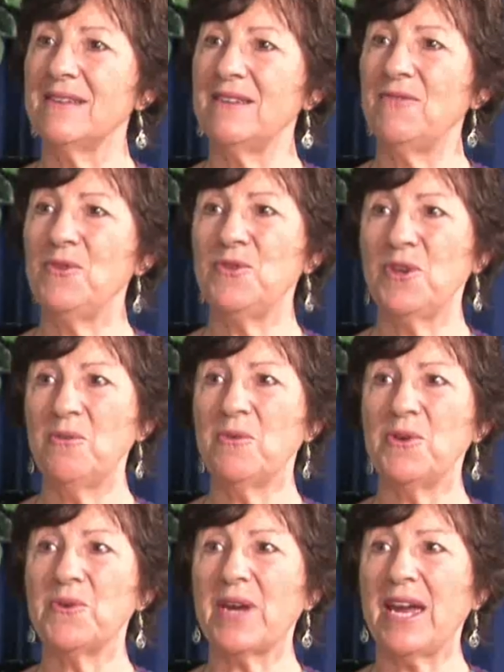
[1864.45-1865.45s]
If you know
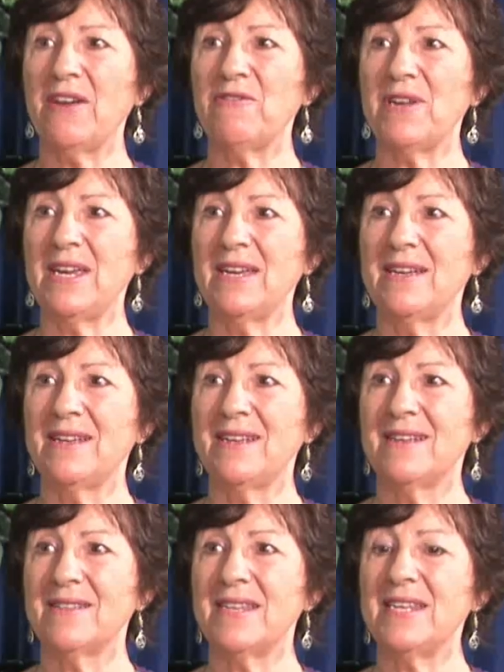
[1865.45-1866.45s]
what you carry,
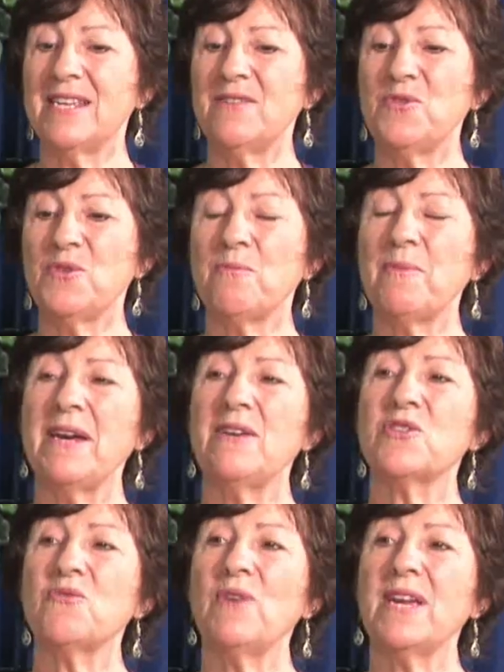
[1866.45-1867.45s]
then it gives you the
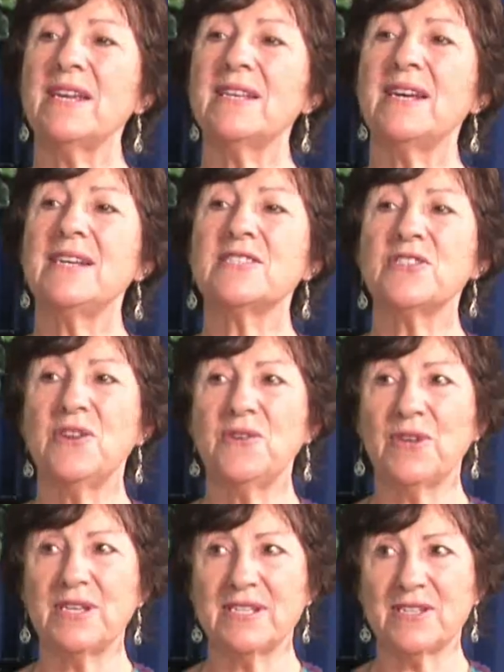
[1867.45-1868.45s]
power to recognize,
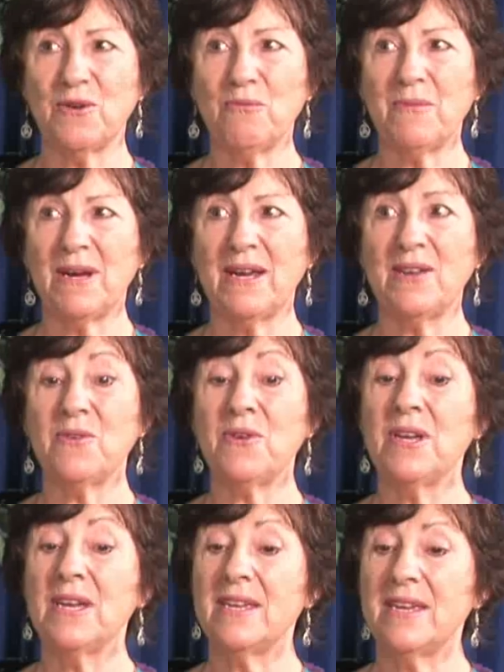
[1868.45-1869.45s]
no, that is not mine, or
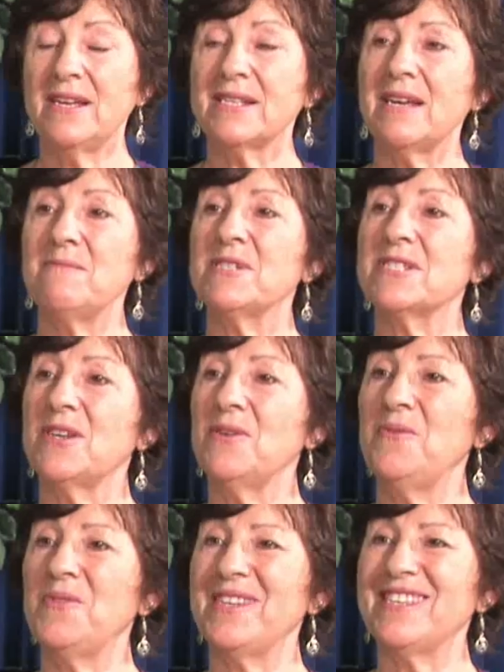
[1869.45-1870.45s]
yes, I must
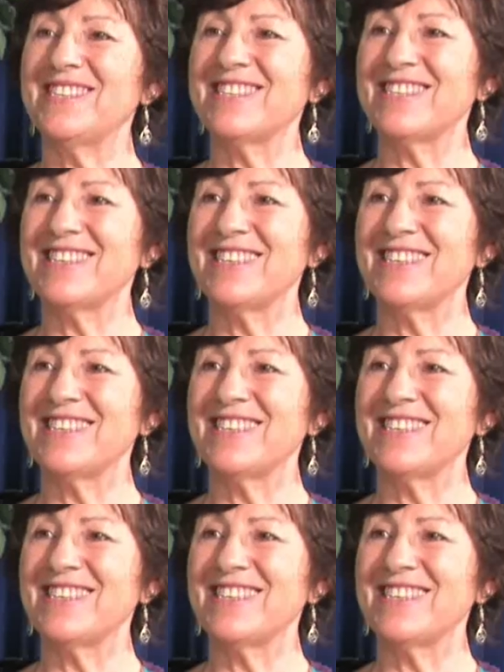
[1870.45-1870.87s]
own this.